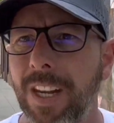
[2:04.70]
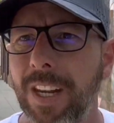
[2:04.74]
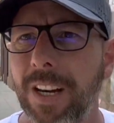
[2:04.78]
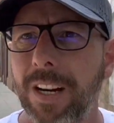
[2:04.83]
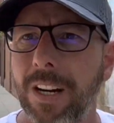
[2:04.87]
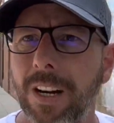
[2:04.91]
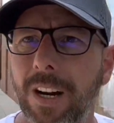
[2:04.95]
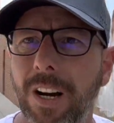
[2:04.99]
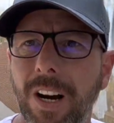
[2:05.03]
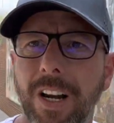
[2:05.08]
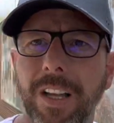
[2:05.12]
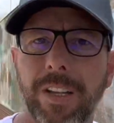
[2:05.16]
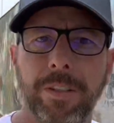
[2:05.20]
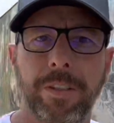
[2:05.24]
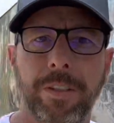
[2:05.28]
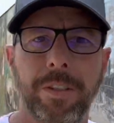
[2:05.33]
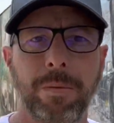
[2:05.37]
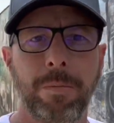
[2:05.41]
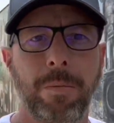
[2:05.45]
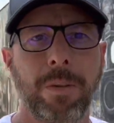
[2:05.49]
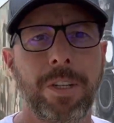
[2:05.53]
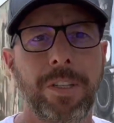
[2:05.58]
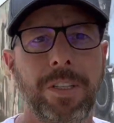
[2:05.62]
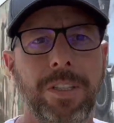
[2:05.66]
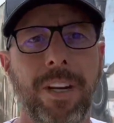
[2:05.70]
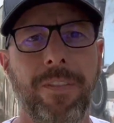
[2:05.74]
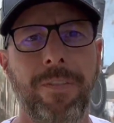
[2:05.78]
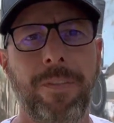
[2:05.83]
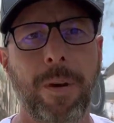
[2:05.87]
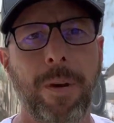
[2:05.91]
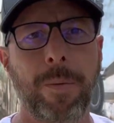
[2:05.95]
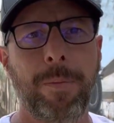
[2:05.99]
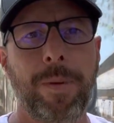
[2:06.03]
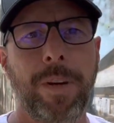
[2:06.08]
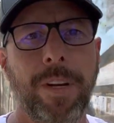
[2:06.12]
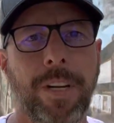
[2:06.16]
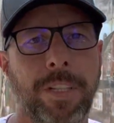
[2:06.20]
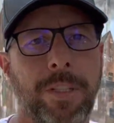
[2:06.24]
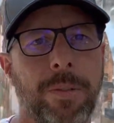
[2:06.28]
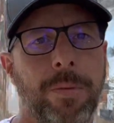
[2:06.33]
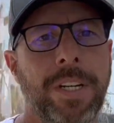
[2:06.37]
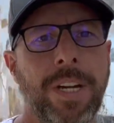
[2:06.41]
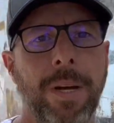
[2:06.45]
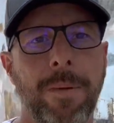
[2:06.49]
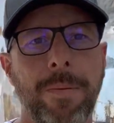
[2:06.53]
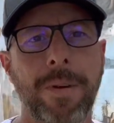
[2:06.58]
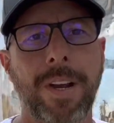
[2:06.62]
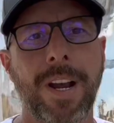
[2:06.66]
there's some more stuff up here. So we're
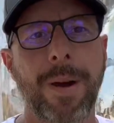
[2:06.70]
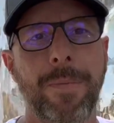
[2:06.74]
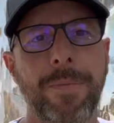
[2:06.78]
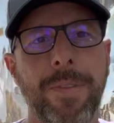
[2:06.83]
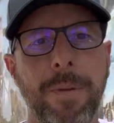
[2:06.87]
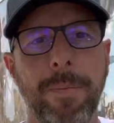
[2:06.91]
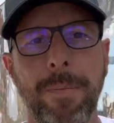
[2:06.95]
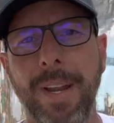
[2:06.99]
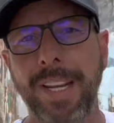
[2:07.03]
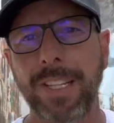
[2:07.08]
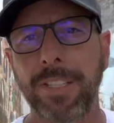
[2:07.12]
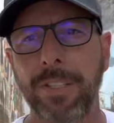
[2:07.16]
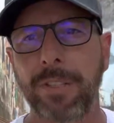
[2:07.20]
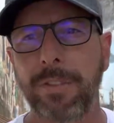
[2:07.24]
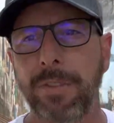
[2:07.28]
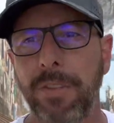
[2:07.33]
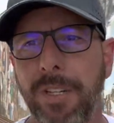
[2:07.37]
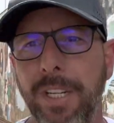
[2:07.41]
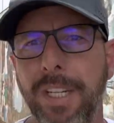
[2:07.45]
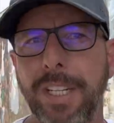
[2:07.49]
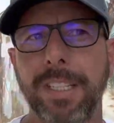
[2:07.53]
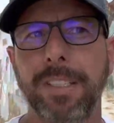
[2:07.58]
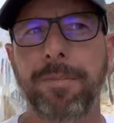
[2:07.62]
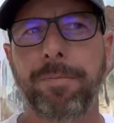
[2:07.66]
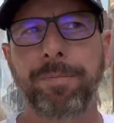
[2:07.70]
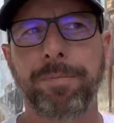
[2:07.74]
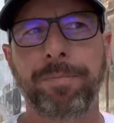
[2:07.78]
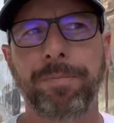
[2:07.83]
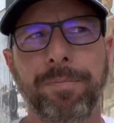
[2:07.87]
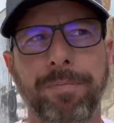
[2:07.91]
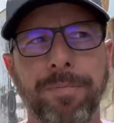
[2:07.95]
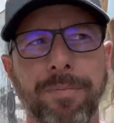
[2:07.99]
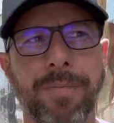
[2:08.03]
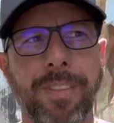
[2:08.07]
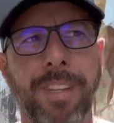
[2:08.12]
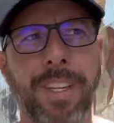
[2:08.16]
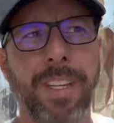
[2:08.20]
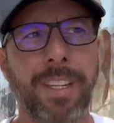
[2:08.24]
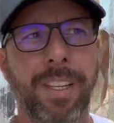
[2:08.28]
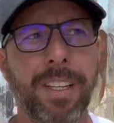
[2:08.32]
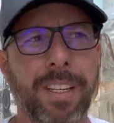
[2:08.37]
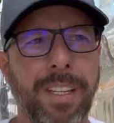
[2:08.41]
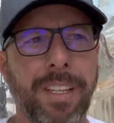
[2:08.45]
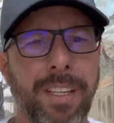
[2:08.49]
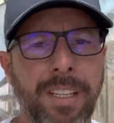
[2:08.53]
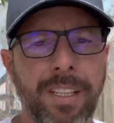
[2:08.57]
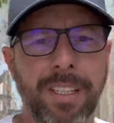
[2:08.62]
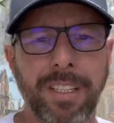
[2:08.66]
coming out the main street
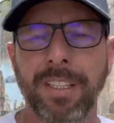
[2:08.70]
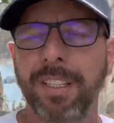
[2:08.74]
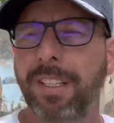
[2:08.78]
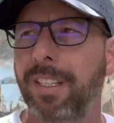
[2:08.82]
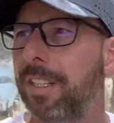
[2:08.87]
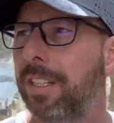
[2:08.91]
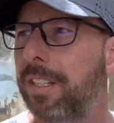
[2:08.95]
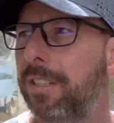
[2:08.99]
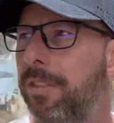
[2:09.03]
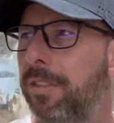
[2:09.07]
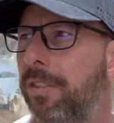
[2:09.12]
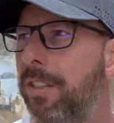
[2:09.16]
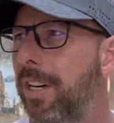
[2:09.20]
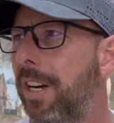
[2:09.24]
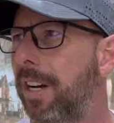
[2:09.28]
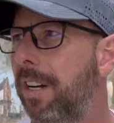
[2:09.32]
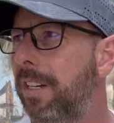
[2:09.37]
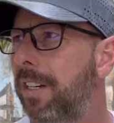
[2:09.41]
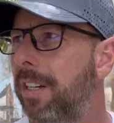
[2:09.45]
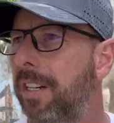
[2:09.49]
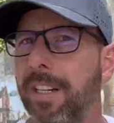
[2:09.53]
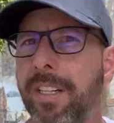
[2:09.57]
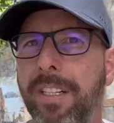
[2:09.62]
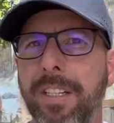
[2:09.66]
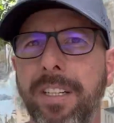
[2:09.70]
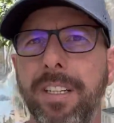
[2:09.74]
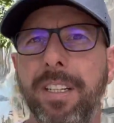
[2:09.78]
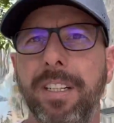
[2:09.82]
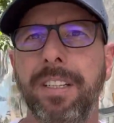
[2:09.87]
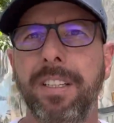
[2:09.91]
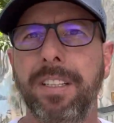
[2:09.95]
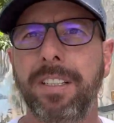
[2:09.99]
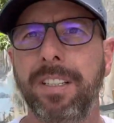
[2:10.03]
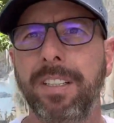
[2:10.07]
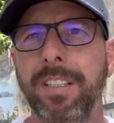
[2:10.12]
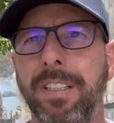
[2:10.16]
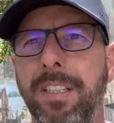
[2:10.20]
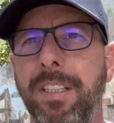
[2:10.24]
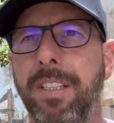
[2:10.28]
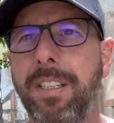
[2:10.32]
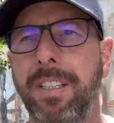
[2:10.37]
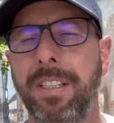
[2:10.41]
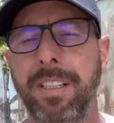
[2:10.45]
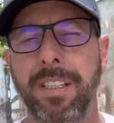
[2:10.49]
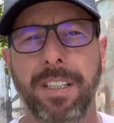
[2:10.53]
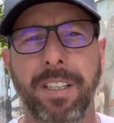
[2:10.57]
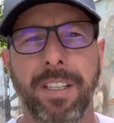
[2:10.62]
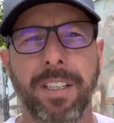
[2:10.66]
in Sheridan.
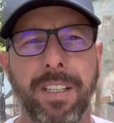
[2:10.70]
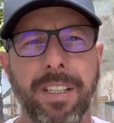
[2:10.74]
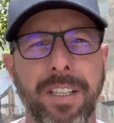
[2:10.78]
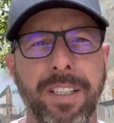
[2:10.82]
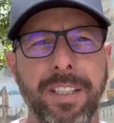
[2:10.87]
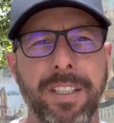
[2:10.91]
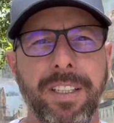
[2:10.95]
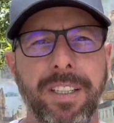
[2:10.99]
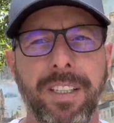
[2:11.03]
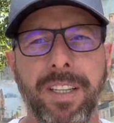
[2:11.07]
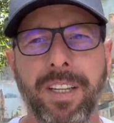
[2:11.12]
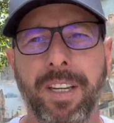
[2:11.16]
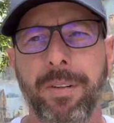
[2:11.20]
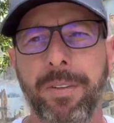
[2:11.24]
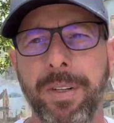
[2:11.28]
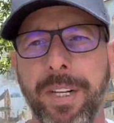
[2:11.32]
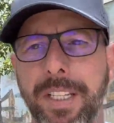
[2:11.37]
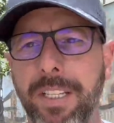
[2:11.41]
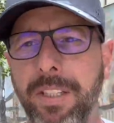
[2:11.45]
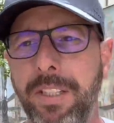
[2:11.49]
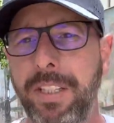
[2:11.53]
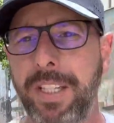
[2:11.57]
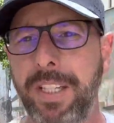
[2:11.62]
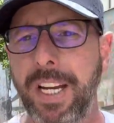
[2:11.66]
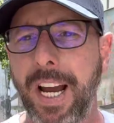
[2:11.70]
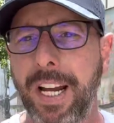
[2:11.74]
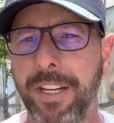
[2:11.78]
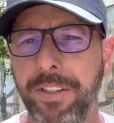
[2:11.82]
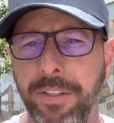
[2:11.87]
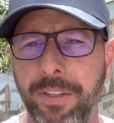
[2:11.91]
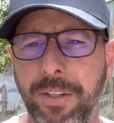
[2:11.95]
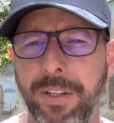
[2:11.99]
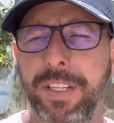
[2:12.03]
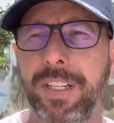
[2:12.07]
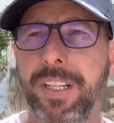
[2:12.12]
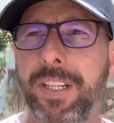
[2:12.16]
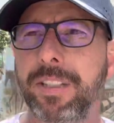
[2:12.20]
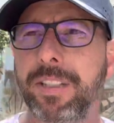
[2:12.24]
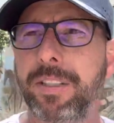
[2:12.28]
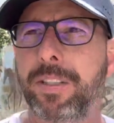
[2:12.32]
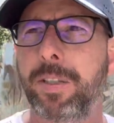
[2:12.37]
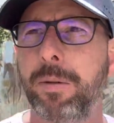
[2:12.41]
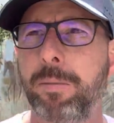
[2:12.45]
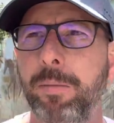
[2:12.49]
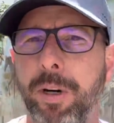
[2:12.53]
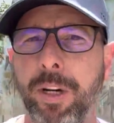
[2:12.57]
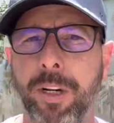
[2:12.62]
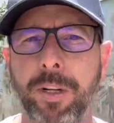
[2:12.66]
We got the statue, I think it's the
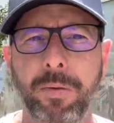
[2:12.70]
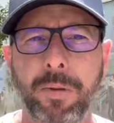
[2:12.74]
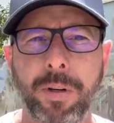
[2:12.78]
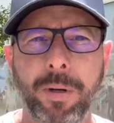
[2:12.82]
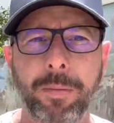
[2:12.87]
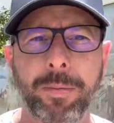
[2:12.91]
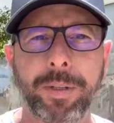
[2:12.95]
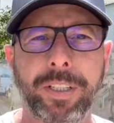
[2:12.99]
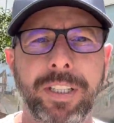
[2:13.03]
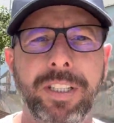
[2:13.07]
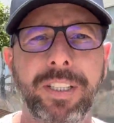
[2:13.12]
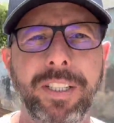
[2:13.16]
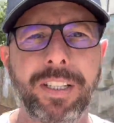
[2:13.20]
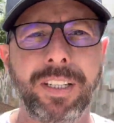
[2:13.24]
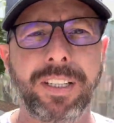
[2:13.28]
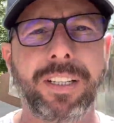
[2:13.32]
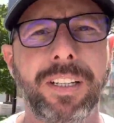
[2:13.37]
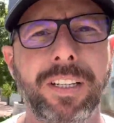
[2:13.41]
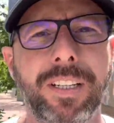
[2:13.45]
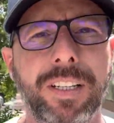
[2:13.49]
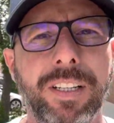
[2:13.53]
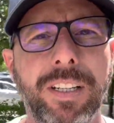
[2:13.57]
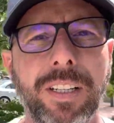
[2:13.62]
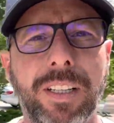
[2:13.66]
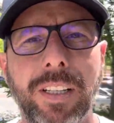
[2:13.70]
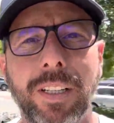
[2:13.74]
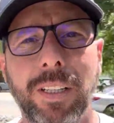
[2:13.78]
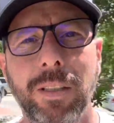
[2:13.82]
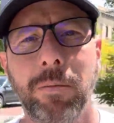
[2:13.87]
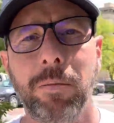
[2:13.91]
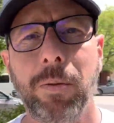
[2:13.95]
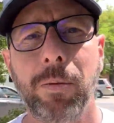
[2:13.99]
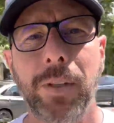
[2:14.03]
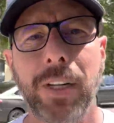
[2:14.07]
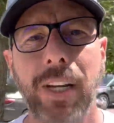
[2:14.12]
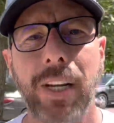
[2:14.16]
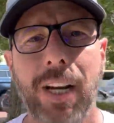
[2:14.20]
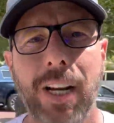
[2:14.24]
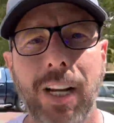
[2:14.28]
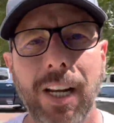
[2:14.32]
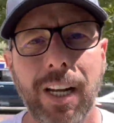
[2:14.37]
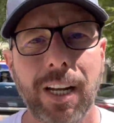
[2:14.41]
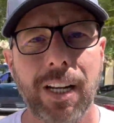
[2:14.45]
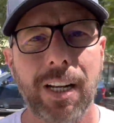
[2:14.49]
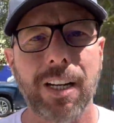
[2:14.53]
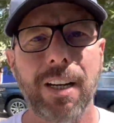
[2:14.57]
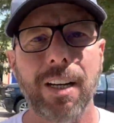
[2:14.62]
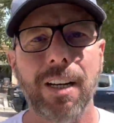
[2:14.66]
bird woman. We got a
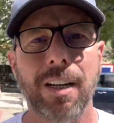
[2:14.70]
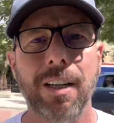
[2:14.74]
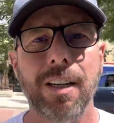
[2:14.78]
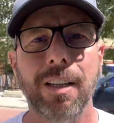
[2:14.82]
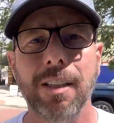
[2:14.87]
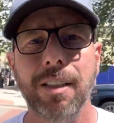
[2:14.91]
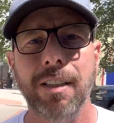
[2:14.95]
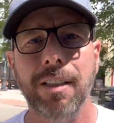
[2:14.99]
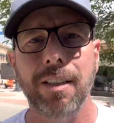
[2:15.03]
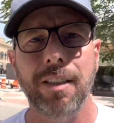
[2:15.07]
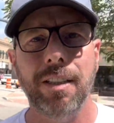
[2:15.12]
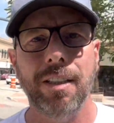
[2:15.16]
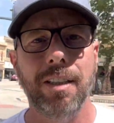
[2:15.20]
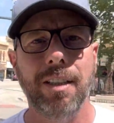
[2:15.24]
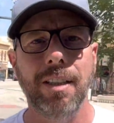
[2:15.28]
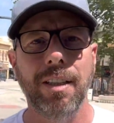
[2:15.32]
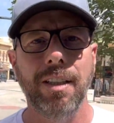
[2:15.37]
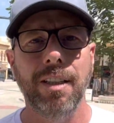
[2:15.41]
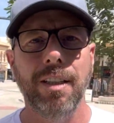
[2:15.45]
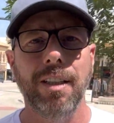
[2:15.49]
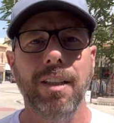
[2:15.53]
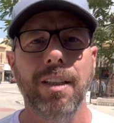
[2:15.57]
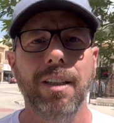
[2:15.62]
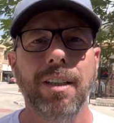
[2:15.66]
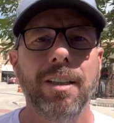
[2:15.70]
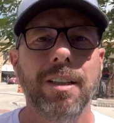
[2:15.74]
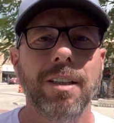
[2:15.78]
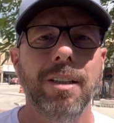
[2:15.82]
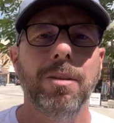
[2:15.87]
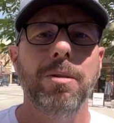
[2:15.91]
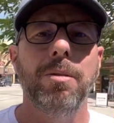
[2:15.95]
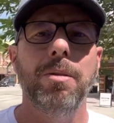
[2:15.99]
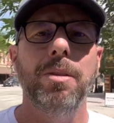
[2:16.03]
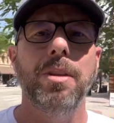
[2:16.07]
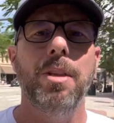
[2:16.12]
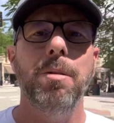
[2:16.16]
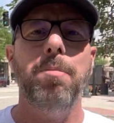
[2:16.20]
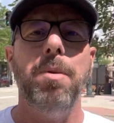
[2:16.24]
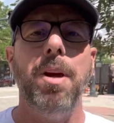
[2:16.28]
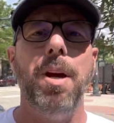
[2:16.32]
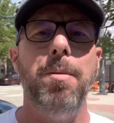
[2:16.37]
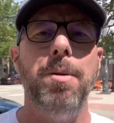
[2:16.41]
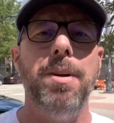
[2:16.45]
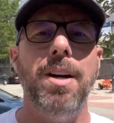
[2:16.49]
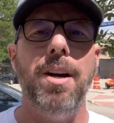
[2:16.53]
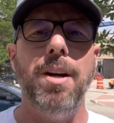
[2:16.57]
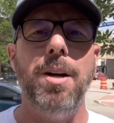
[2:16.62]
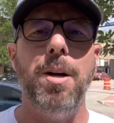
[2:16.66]
lady here with a
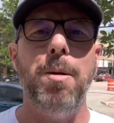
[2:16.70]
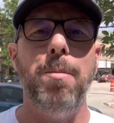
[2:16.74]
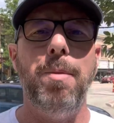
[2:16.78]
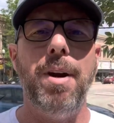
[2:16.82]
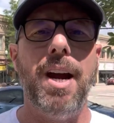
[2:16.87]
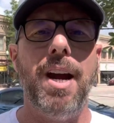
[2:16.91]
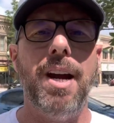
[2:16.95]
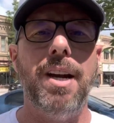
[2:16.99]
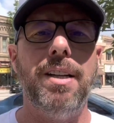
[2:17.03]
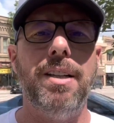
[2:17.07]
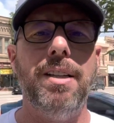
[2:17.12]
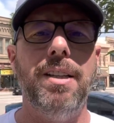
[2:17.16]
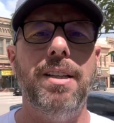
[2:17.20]
baby on her back.